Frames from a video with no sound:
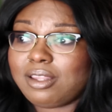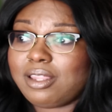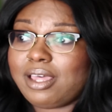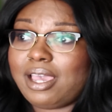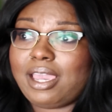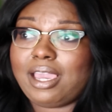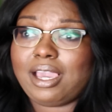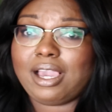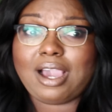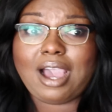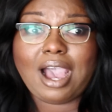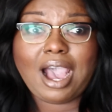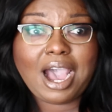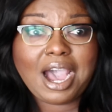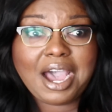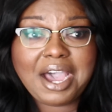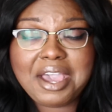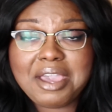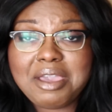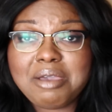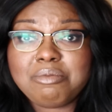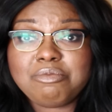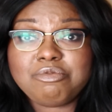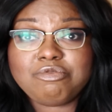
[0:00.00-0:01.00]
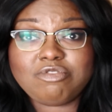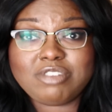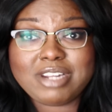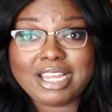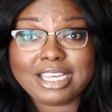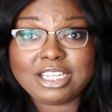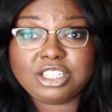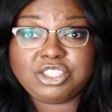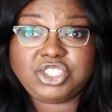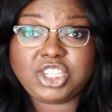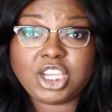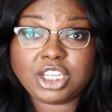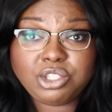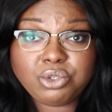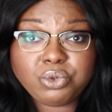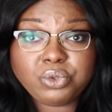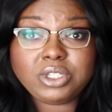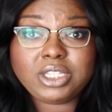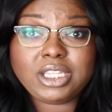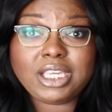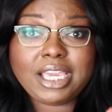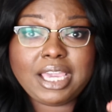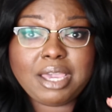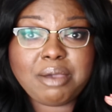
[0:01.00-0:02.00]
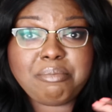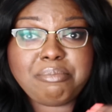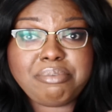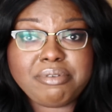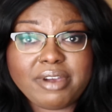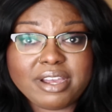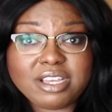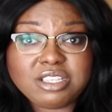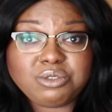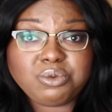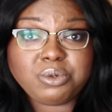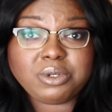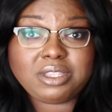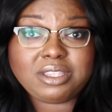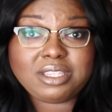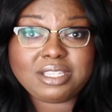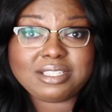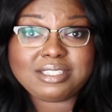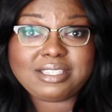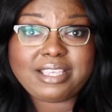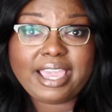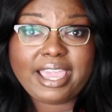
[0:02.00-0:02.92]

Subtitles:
Like, I am like genuinely impressed with this